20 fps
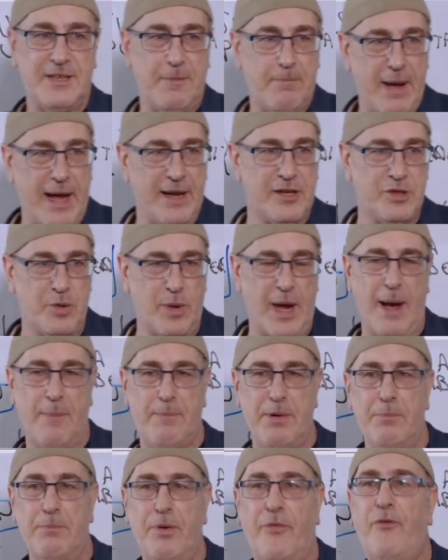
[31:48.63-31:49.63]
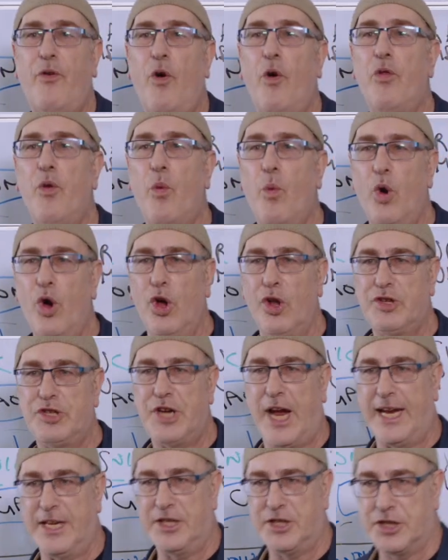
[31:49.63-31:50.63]
about to happen before the world
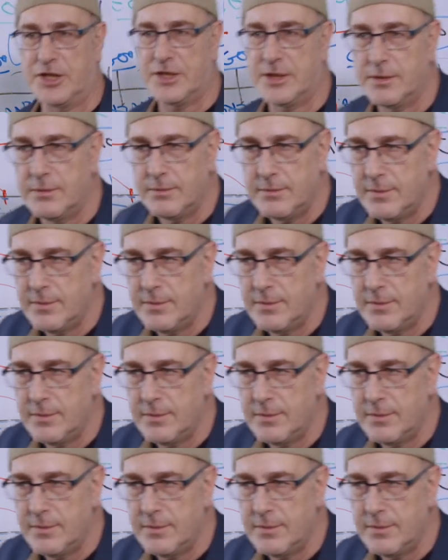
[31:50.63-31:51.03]
changes.